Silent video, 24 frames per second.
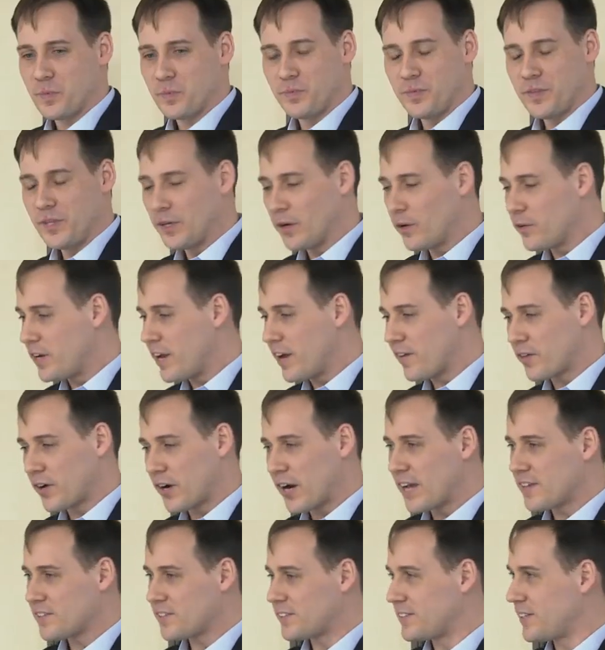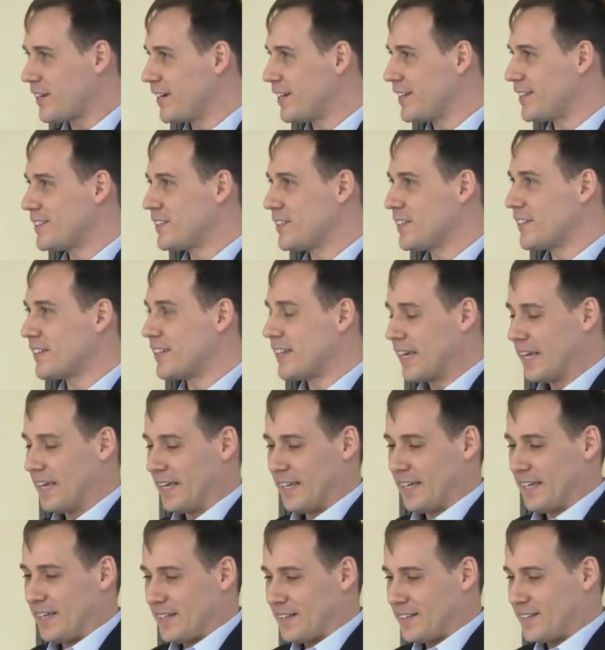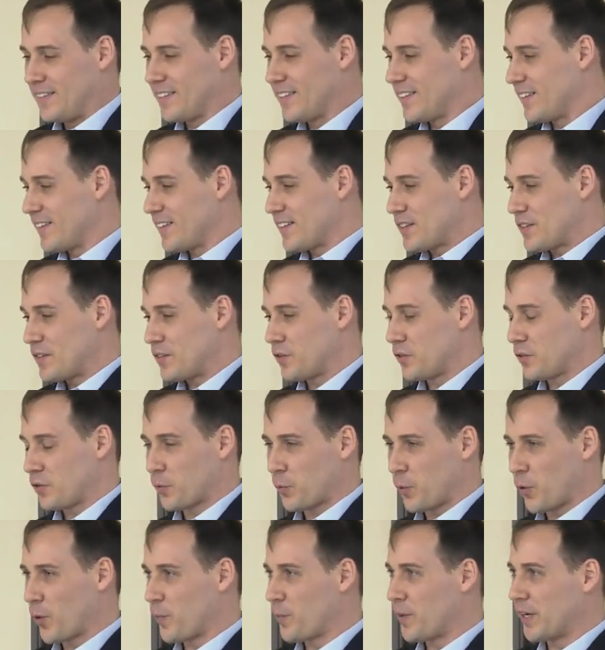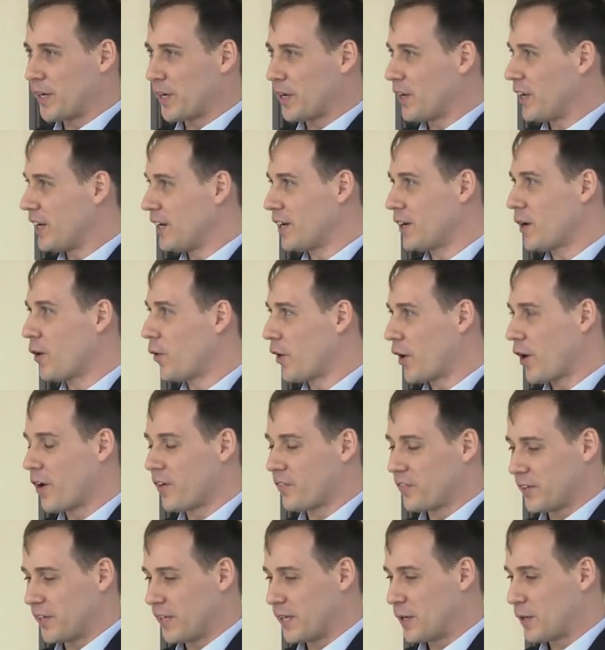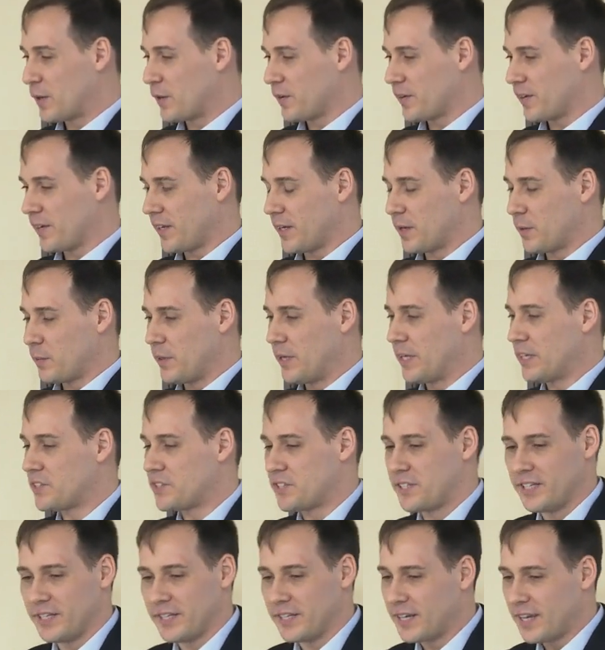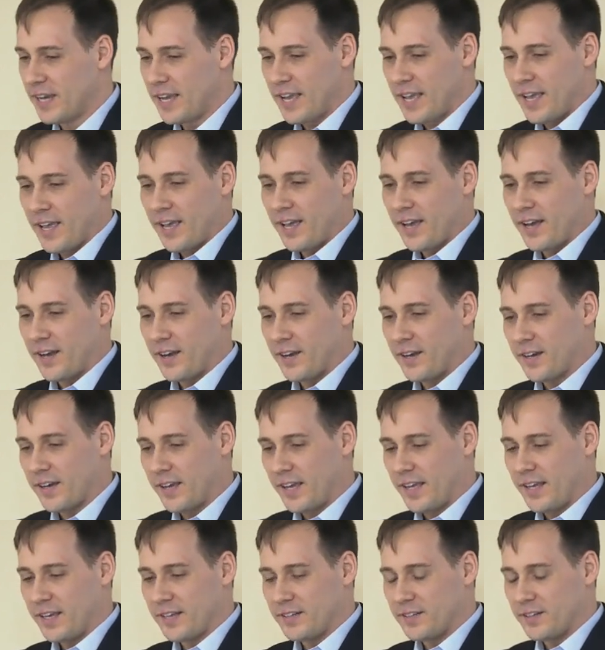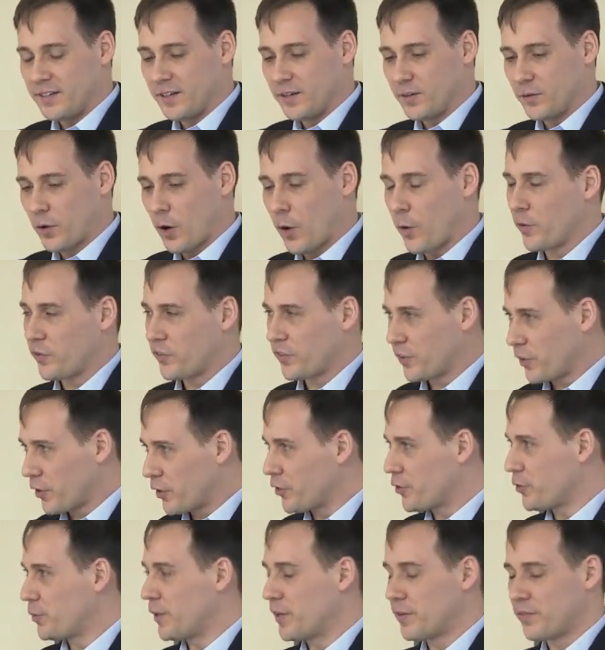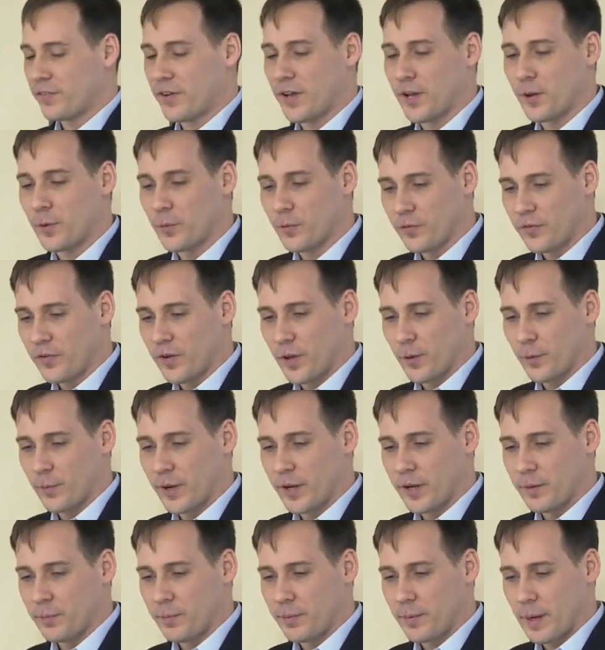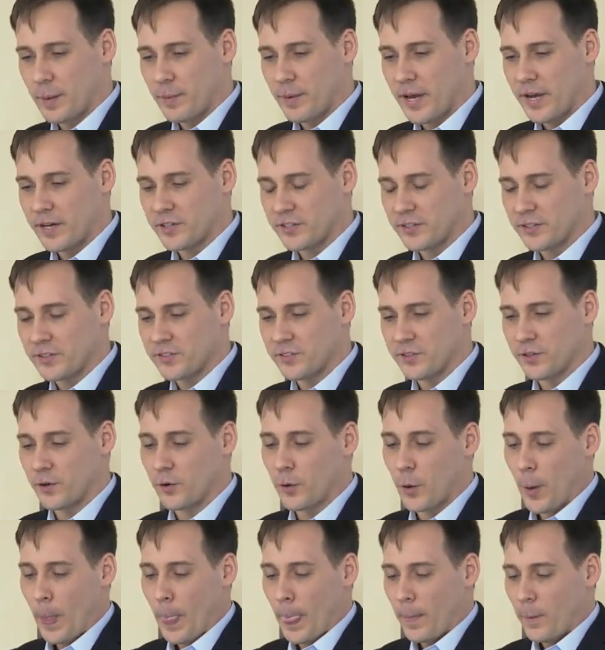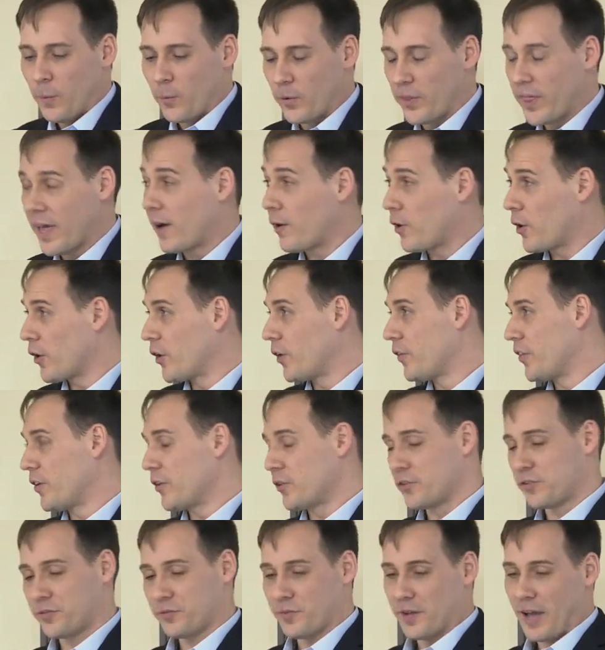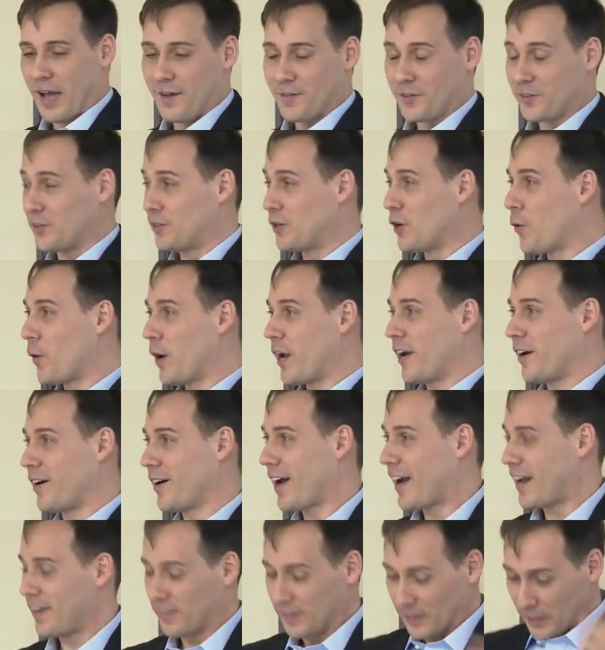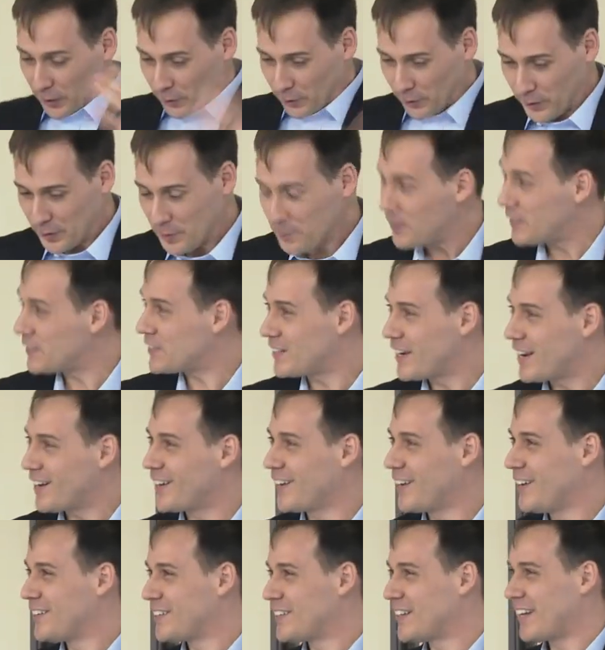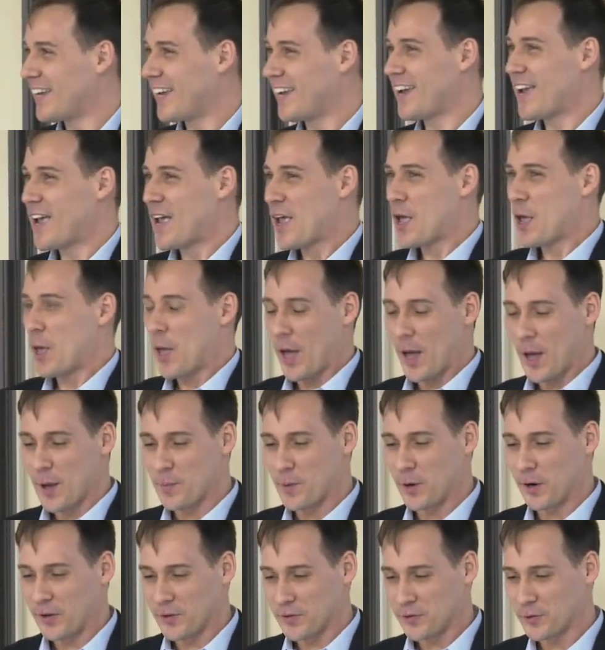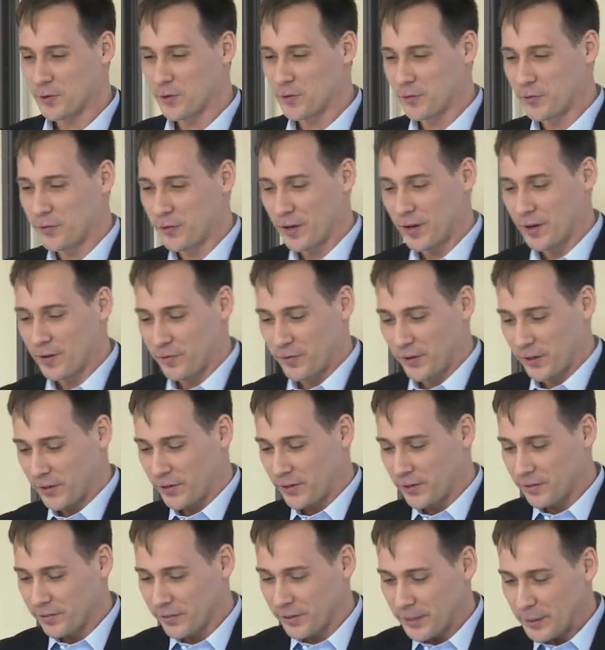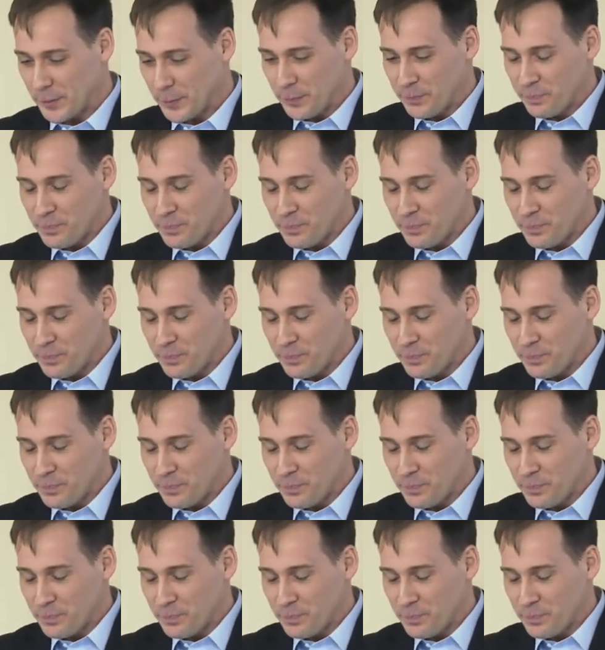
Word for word: you know, never hesitated to, to, to support me in, in going off to get a, get a PhD. Uh, and uh, always encouraged me to follow, follow my, my passion. So without her, there's obviously no way I, would literally be standing here today, uh, but also uh, figuratively.